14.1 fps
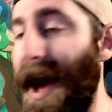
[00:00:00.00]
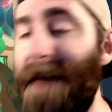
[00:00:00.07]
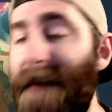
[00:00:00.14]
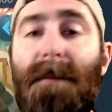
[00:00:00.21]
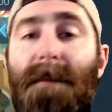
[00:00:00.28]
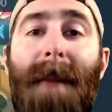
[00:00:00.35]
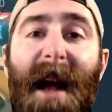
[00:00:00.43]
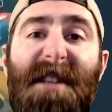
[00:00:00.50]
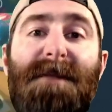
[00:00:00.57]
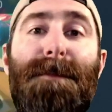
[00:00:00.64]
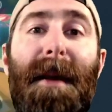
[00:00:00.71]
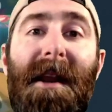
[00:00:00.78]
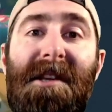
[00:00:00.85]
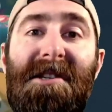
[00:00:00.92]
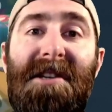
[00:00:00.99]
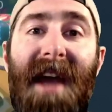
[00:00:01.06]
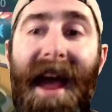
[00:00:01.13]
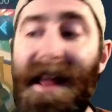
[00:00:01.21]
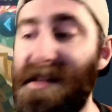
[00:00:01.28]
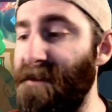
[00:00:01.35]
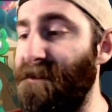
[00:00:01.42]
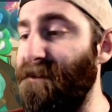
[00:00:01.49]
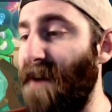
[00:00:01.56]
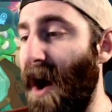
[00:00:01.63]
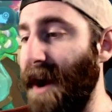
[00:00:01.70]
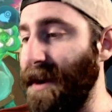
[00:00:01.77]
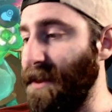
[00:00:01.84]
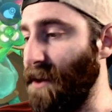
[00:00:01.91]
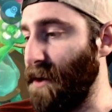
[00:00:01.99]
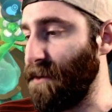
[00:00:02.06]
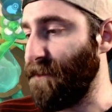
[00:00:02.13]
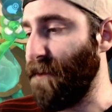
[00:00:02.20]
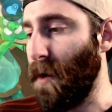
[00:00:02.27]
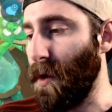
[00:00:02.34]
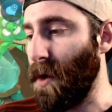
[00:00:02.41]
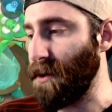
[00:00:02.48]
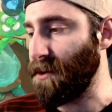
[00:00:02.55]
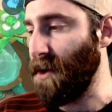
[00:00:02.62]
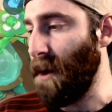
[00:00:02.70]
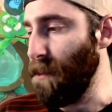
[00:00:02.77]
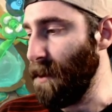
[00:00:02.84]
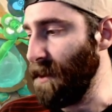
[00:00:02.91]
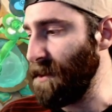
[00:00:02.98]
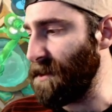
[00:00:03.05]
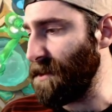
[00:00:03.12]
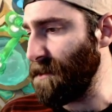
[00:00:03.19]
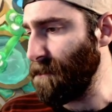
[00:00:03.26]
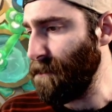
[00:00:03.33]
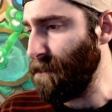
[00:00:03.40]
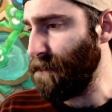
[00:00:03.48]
I have a much better chance of finding those 4-cost goblins.